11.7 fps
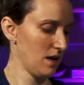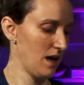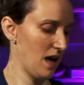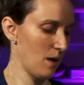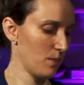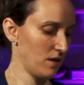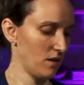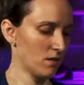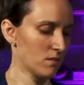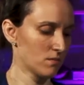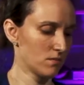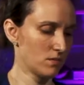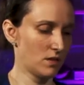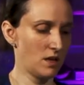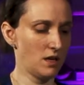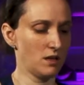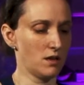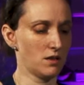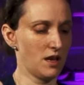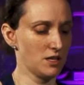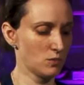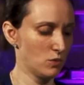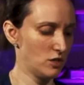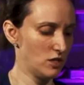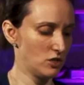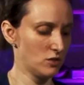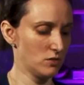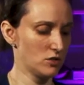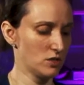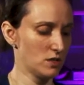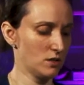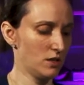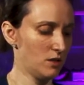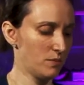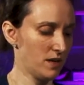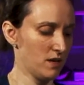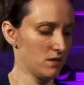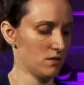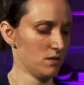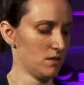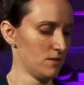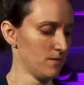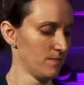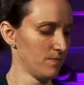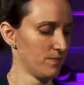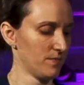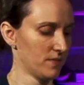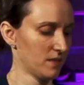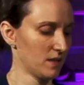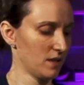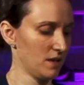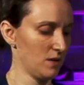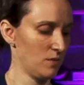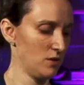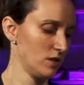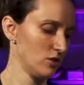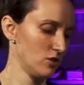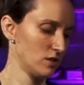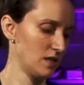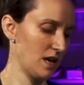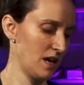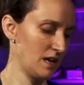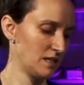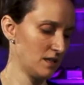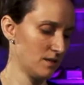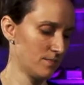happier, then that's what you do, just a little bit, and you can just add it.